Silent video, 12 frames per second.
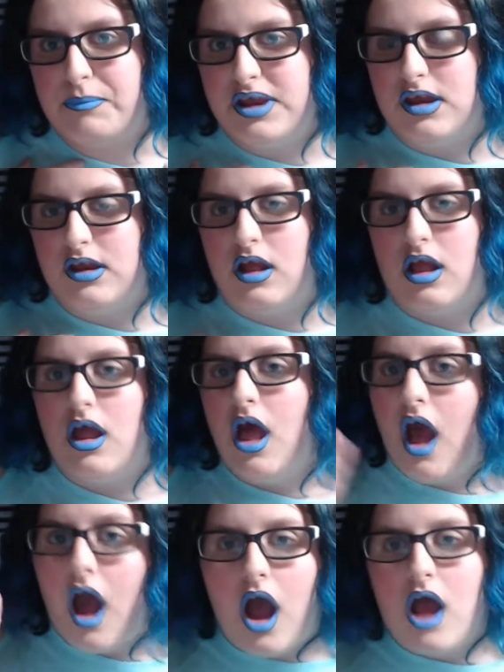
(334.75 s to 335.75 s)
being
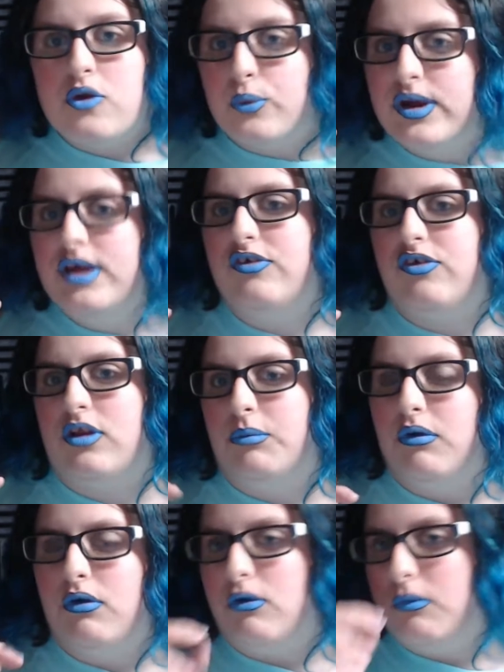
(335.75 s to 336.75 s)

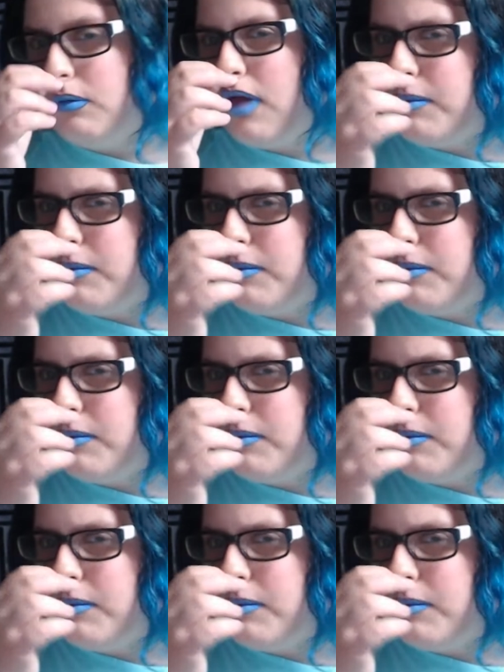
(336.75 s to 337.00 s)
unreasonable.